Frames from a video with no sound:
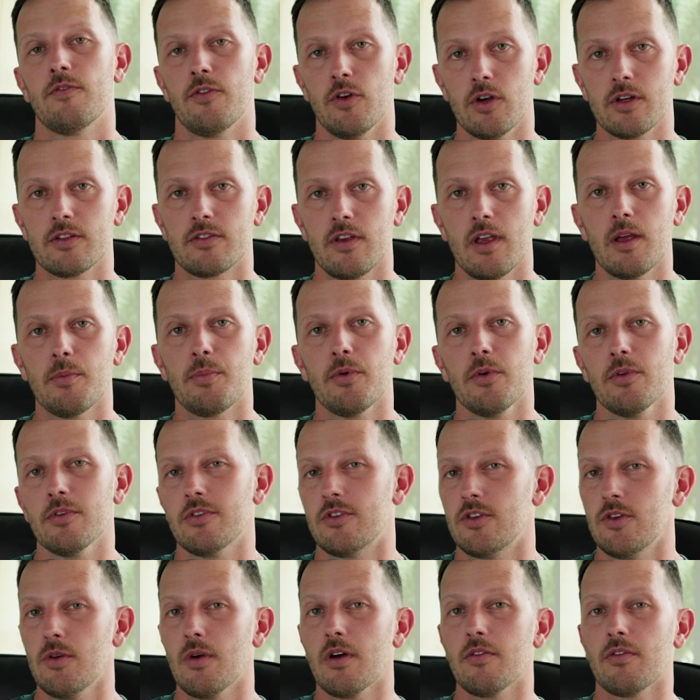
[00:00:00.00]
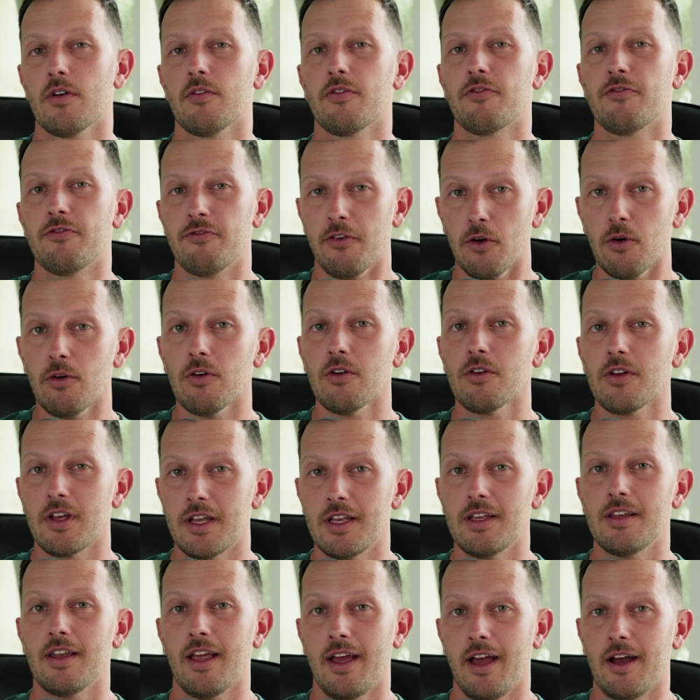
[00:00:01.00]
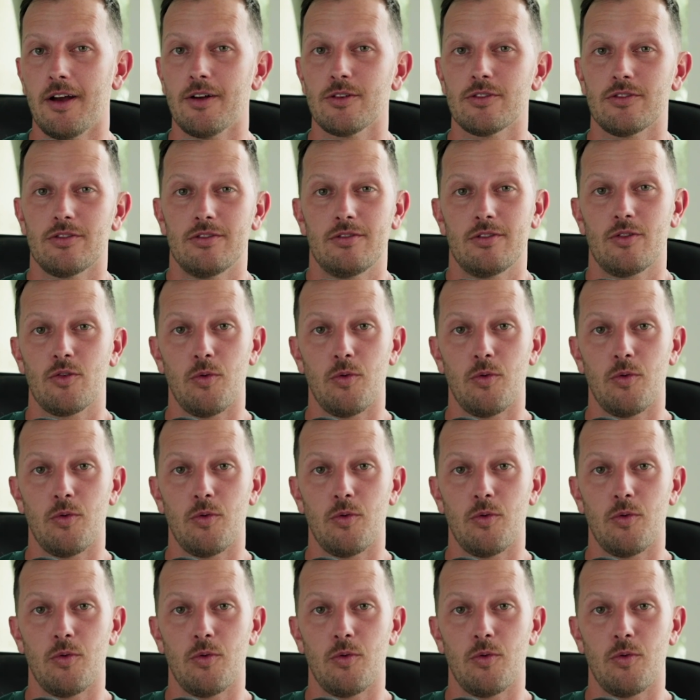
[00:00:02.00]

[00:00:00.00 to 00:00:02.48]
For example, do you have a full in-house